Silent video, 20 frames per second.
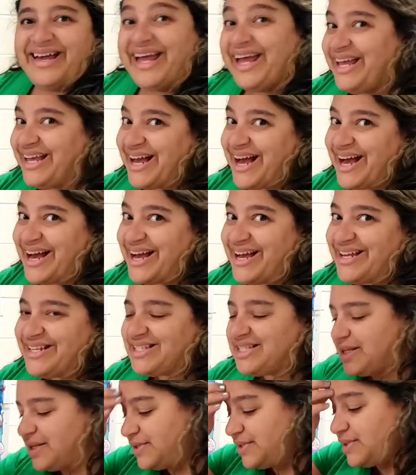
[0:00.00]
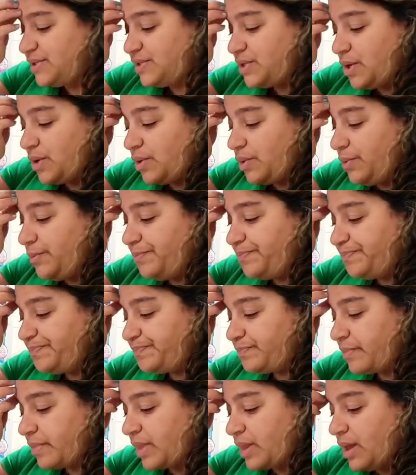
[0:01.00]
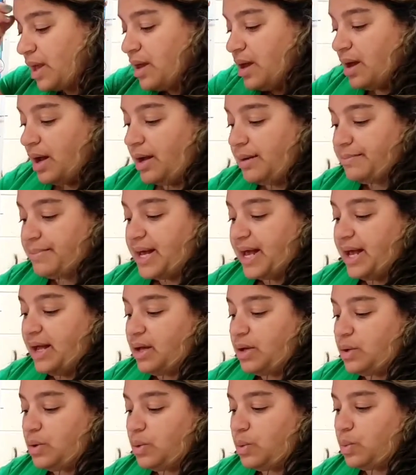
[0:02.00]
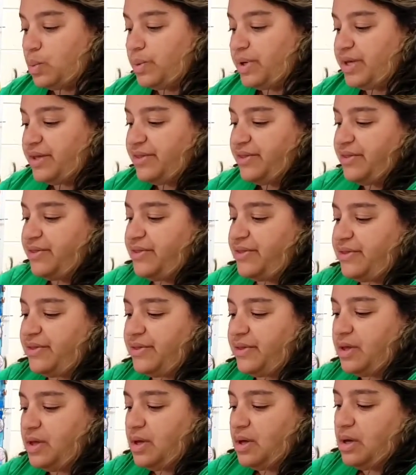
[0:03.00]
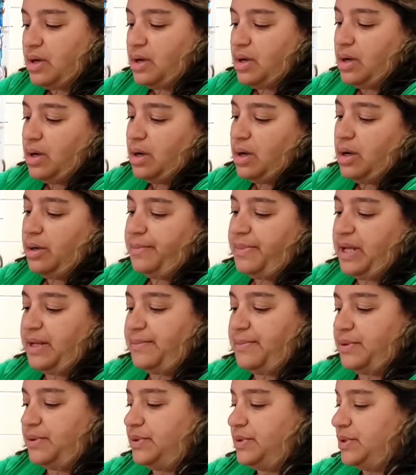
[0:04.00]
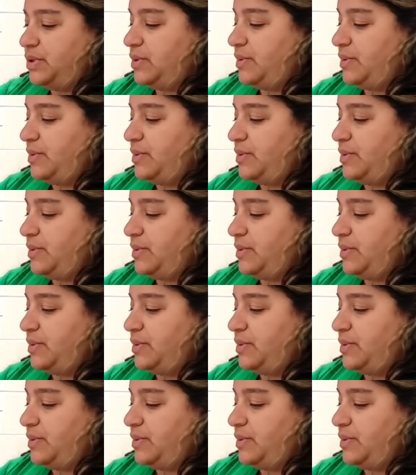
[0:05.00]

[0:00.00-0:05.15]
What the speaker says: Hey guys, so I'm back with our papers.